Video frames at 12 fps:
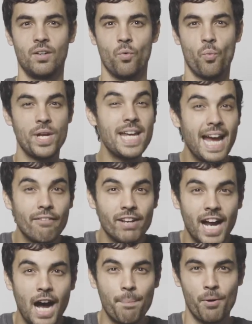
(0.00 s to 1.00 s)
We have an
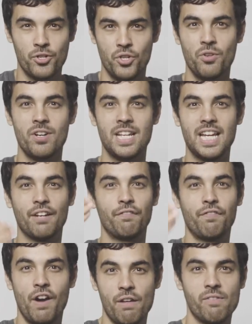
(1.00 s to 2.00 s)
opportunity in
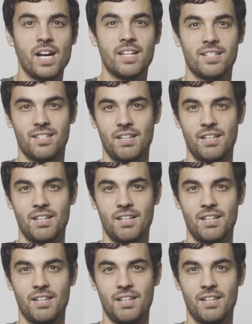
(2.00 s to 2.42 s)
front of us,